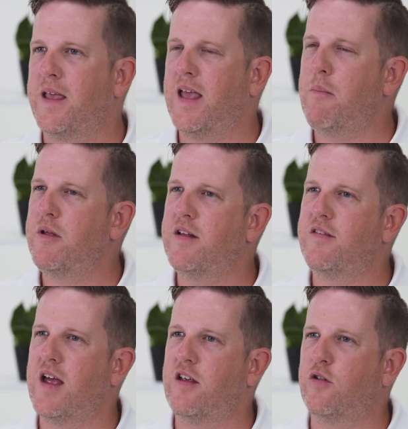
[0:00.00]
The camera then
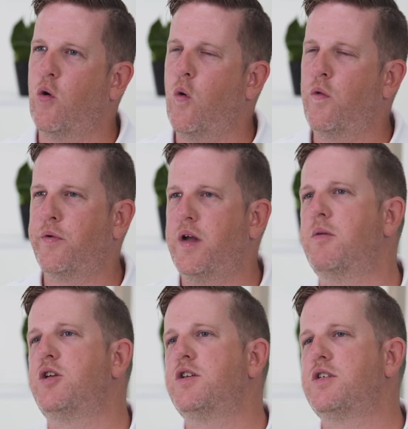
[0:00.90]
takes all 3
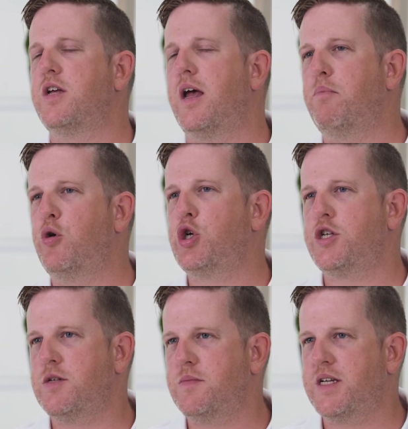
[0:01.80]
images and
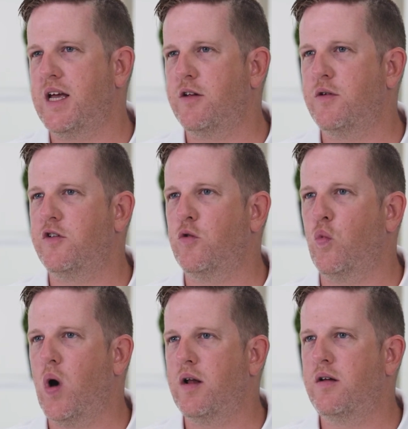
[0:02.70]
pushes them together into
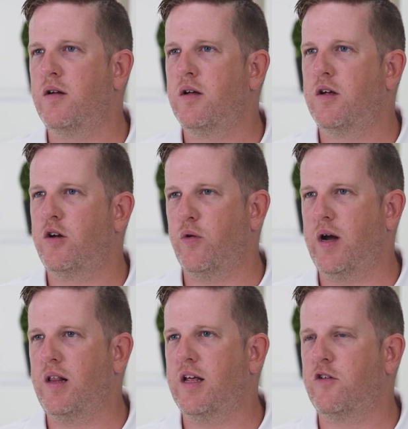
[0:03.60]
one
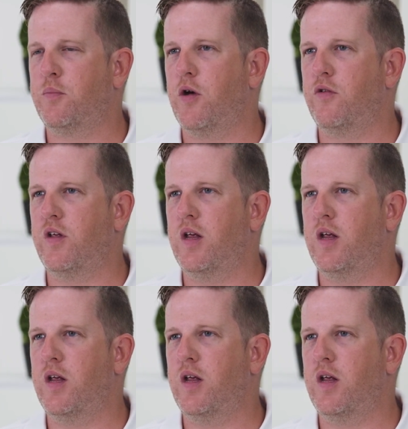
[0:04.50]
correctly exposed